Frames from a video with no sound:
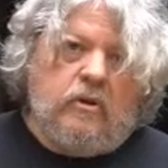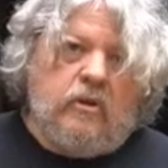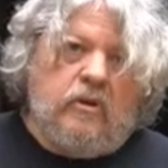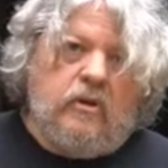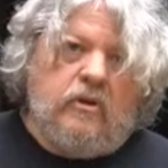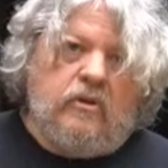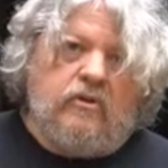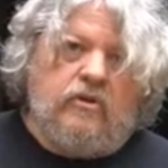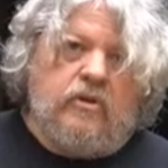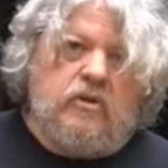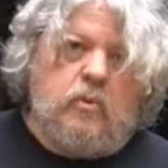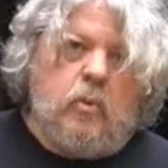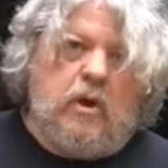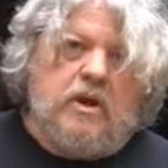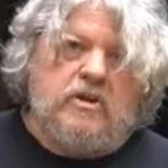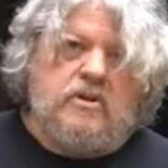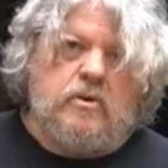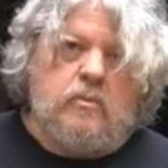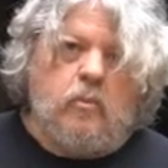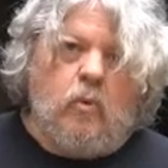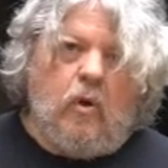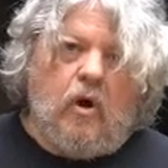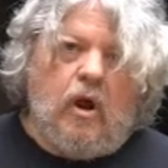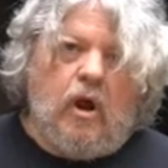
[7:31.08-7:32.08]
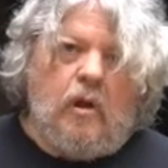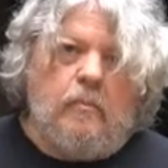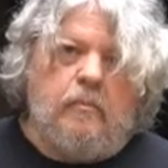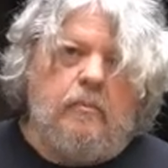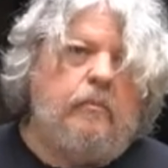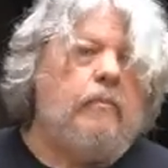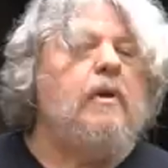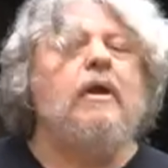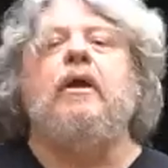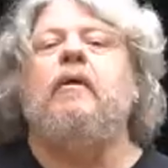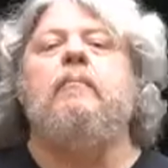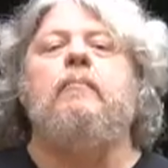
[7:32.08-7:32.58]
situation where I'm
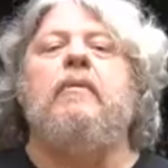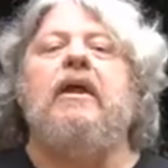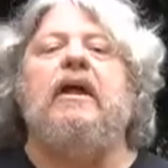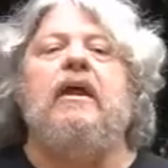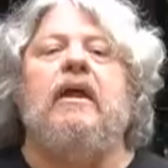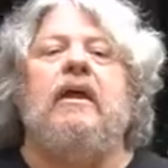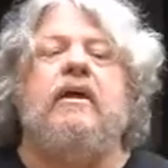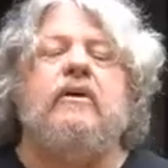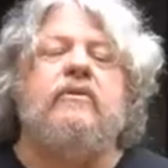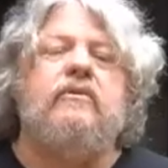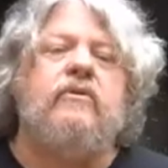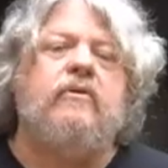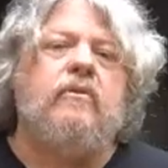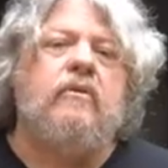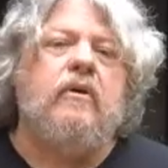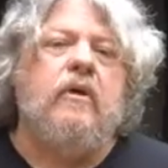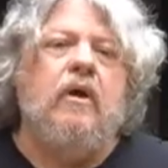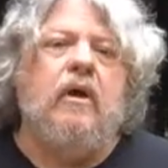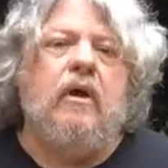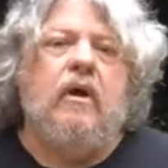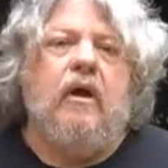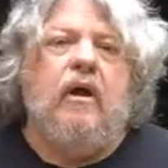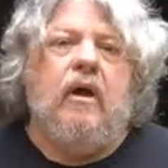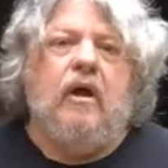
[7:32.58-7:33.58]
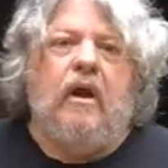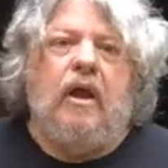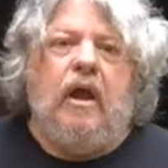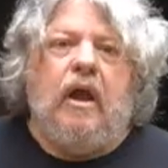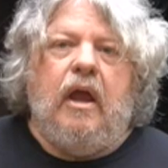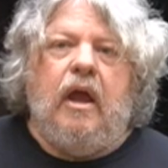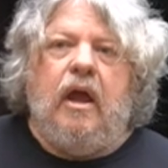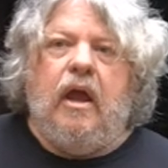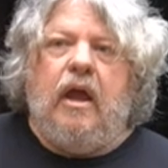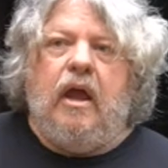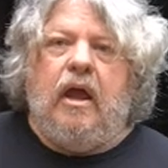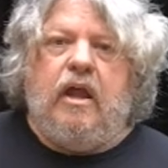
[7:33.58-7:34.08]
in meetings
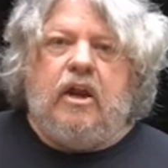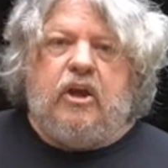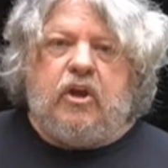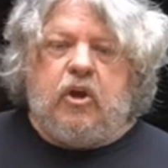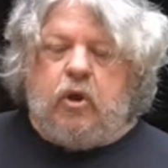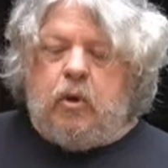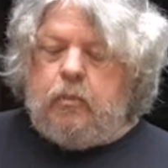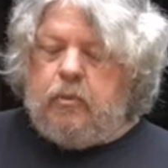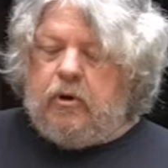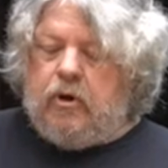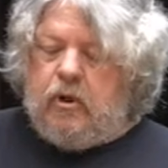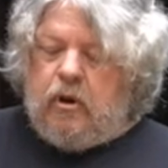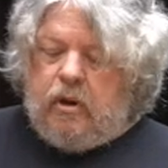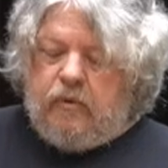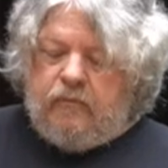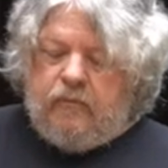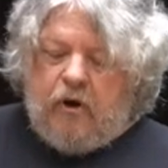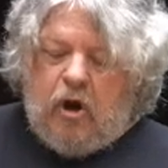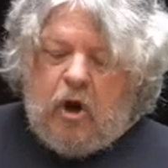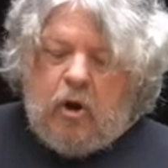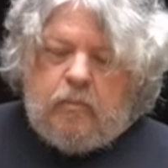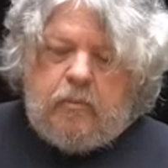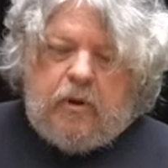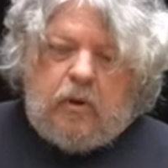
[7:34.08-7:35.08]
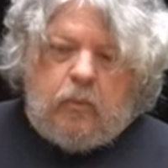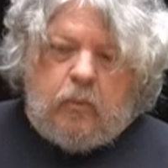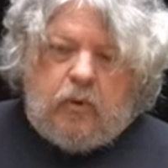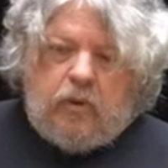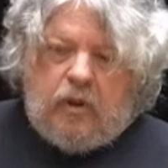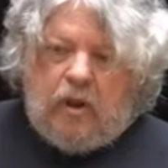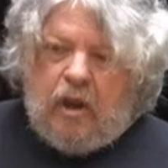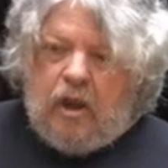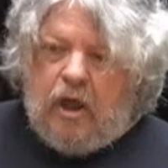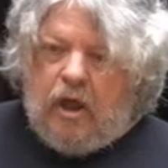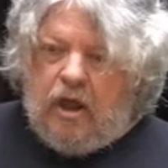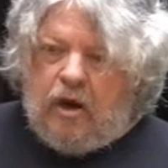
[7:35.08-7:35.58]
in a cubicle environment with
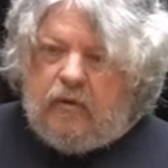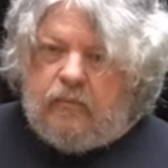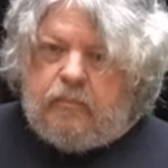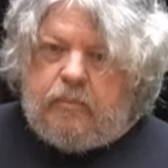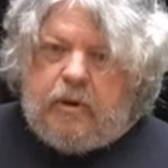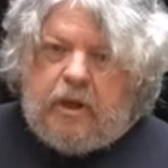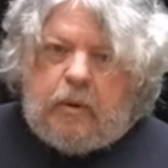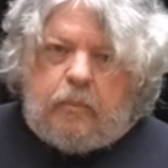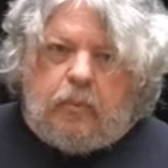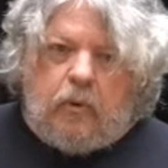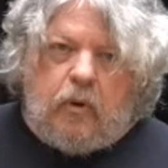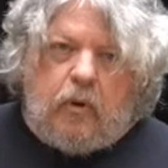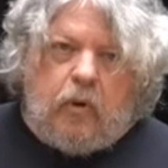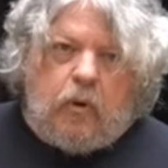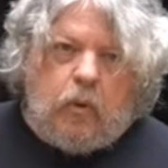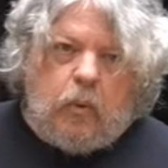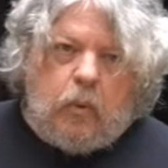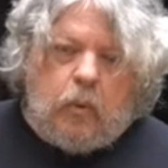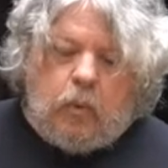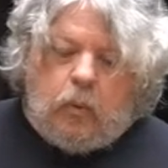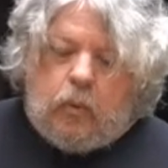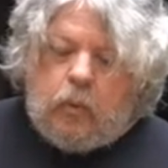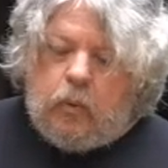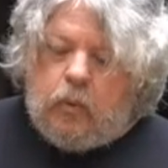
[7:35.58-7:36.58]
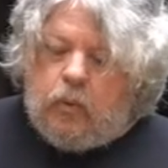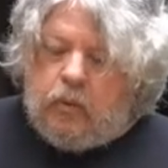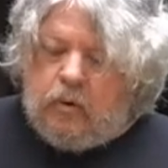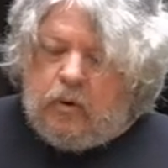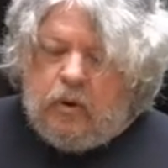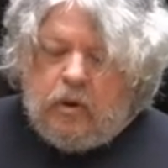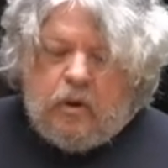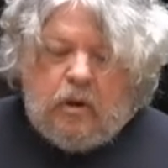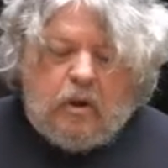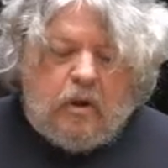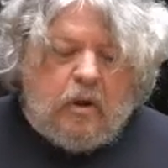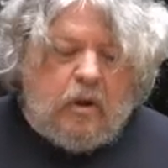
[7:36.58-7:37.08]
a lot of people who
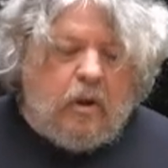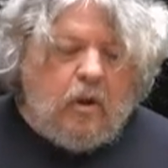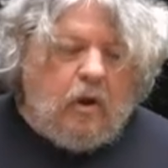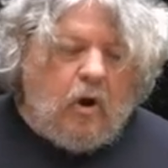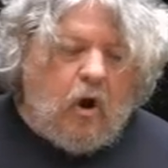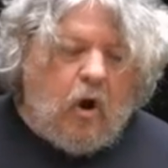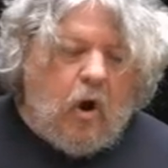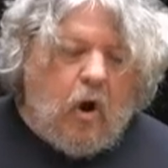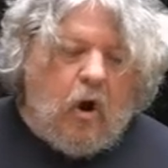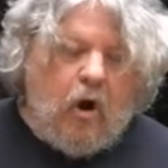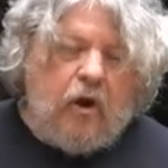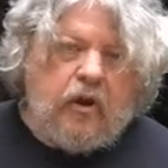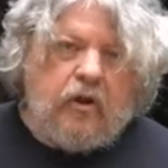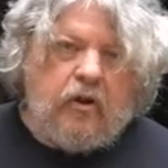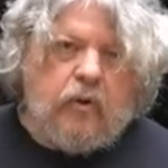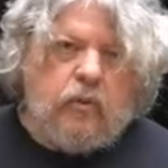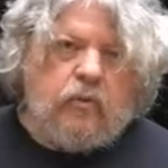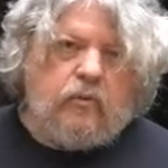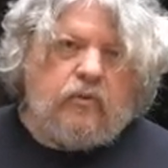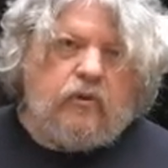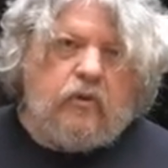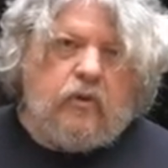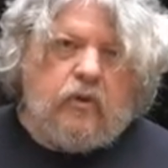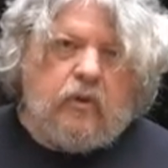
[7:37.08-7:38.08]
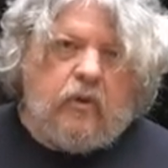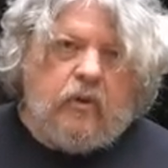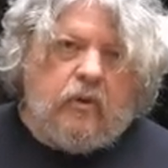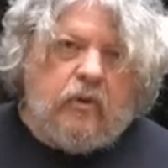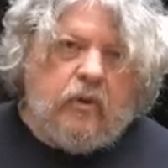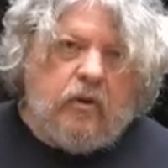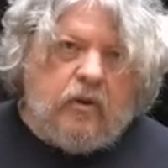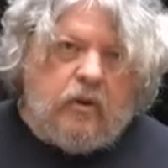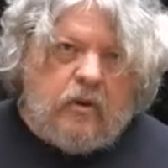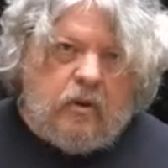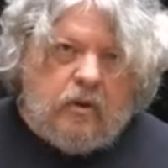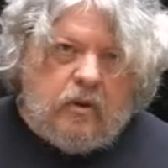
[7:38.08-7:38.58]
aren't used to
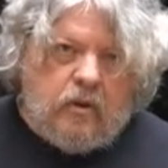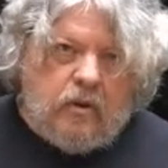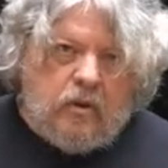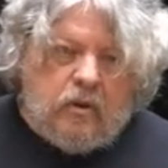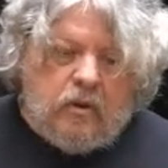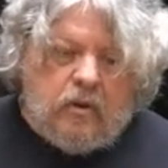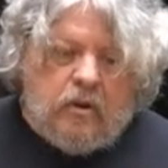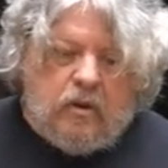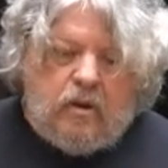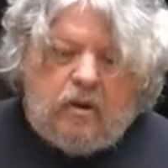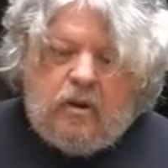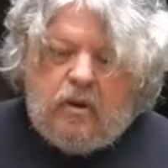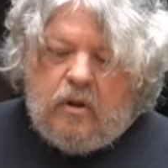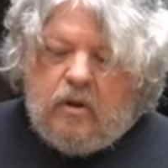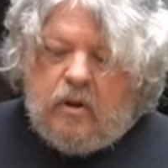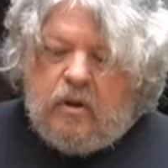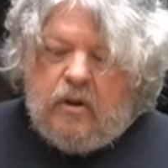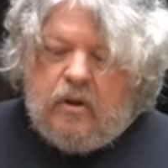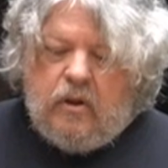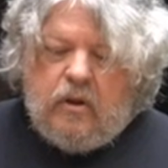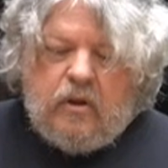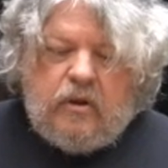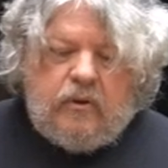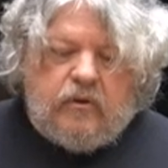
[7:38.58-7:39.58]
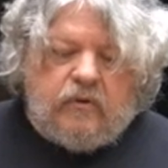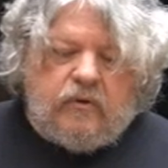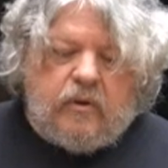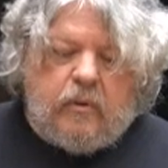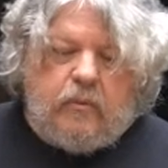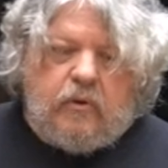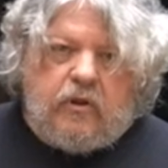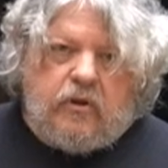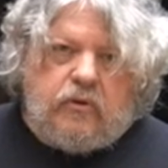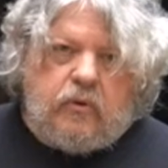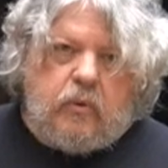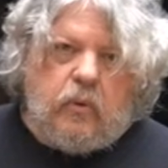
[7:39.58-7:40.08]
some
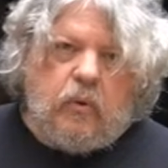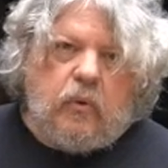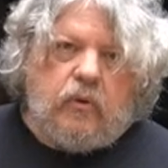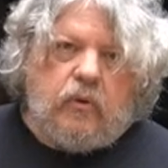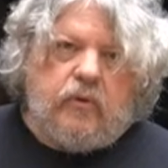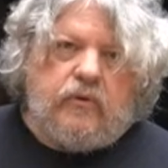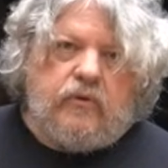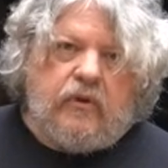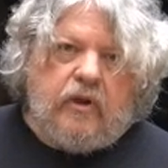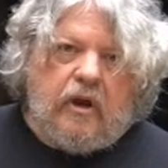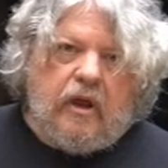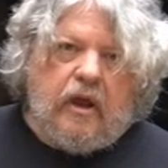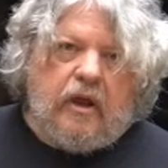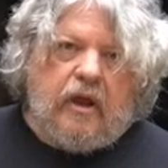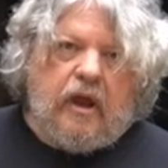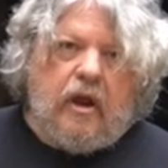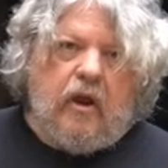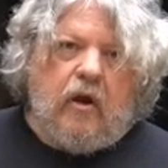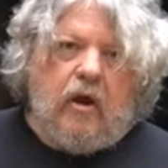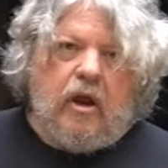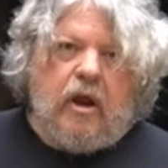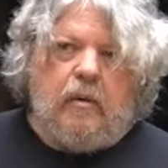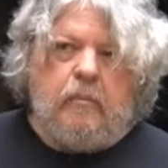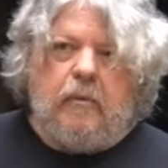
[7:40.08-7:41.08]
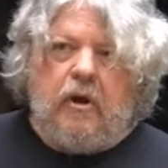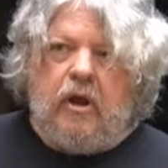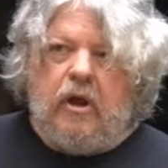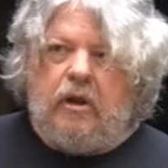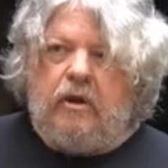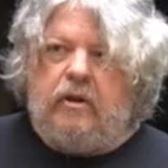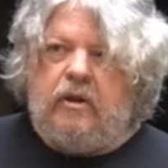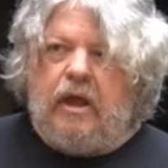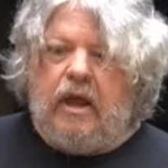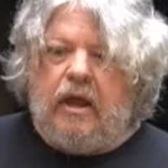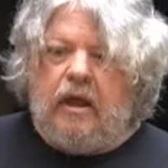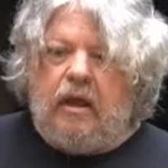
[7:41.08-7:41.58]
of the tools that I carry in my
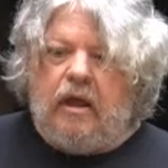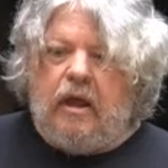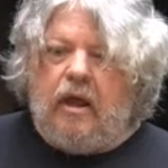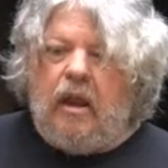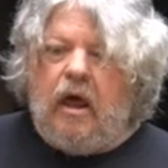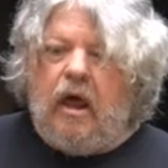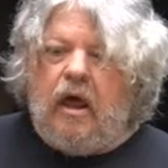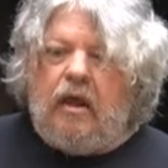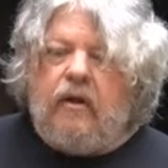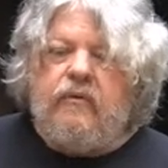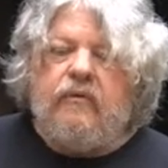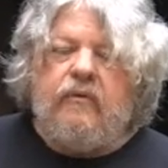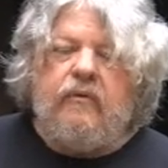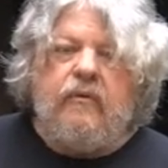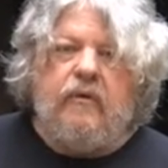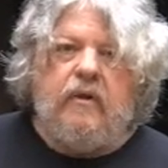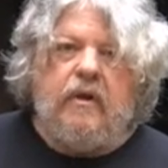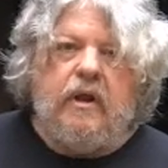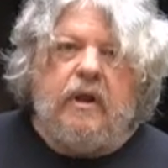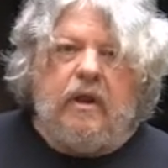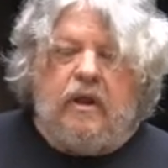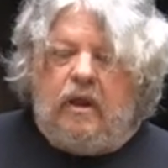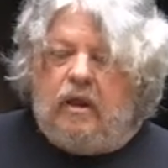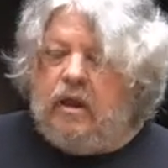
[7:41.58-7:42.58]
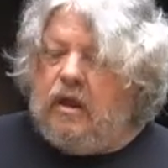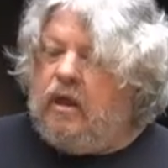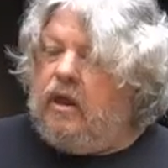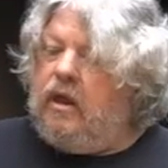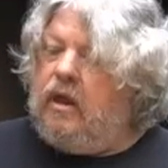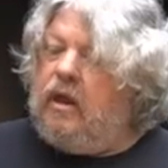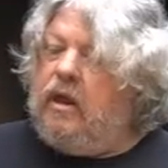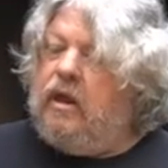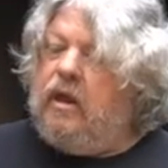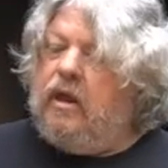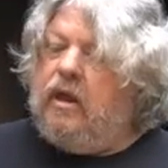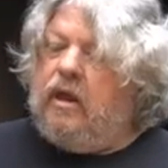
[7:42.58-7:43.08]
daily life.
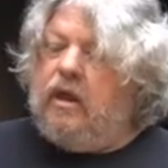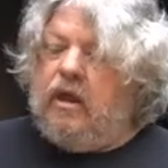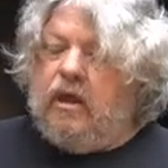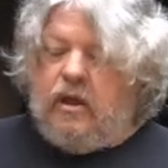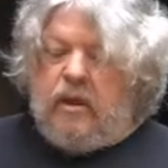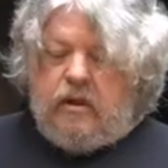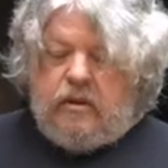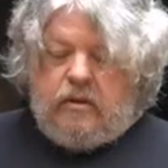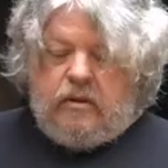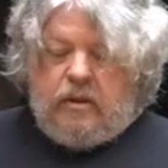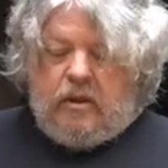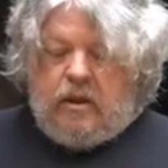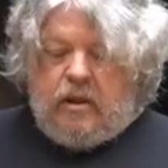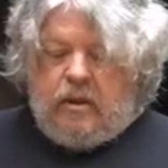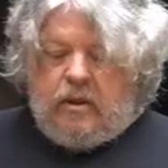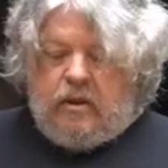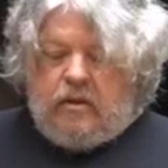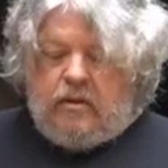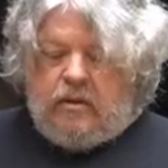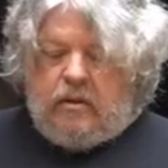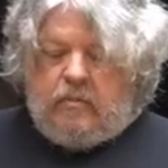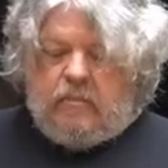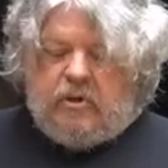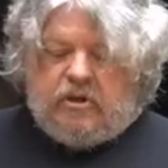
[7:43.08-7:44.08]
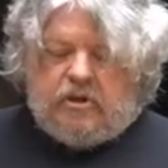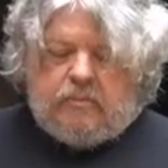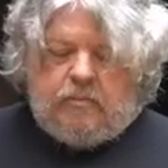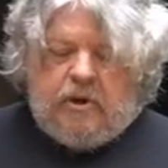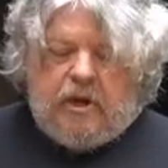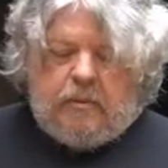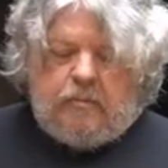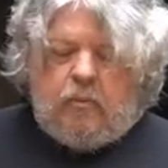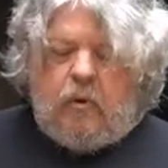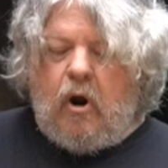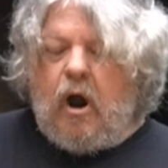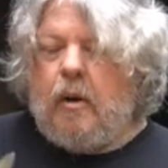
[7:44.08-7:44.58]
And
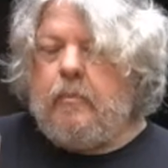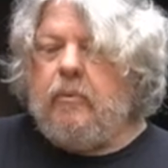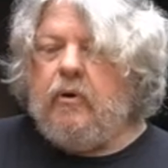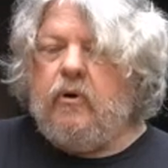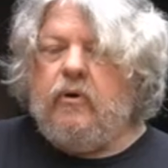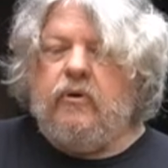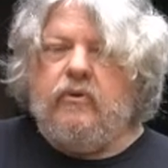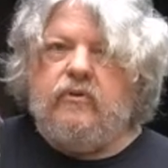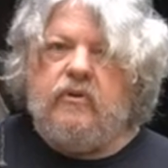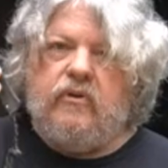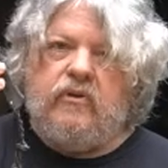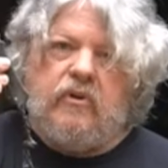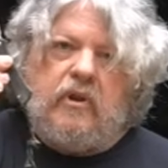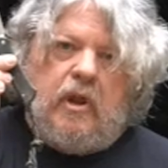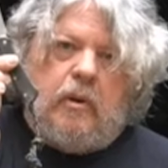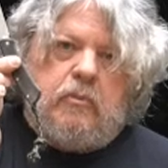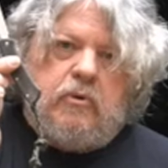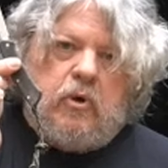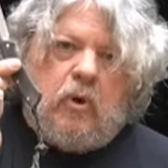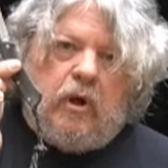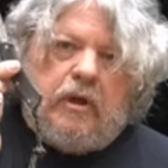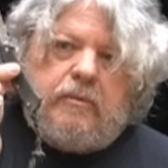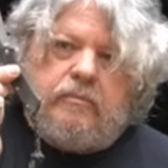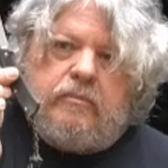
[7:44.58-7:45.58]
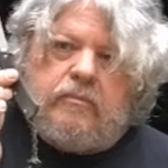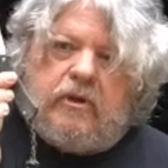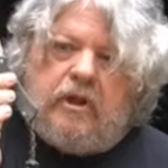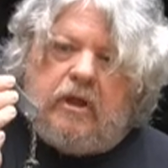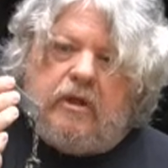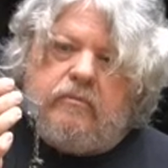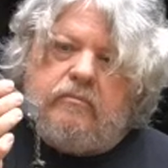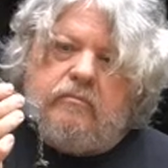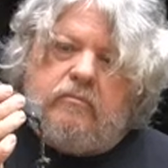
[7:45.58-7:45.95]
Benchmade proper is a slip joint that